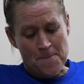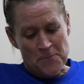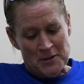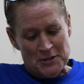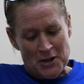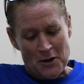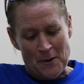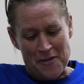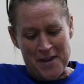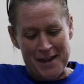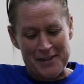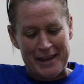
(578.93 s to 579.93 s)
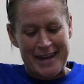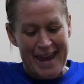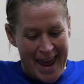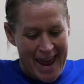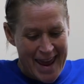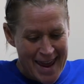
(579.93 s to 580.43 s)
So I think the
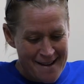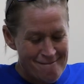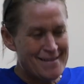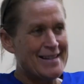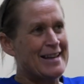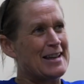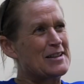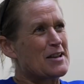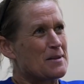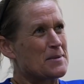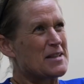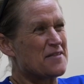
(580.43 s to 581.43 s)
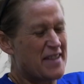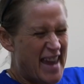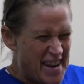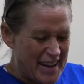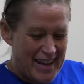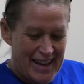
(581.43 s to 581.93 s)
key in terms of
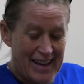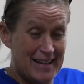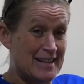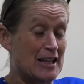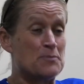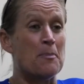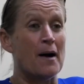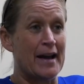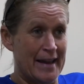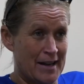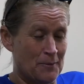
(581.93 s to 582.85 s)
getting kids is buy-in.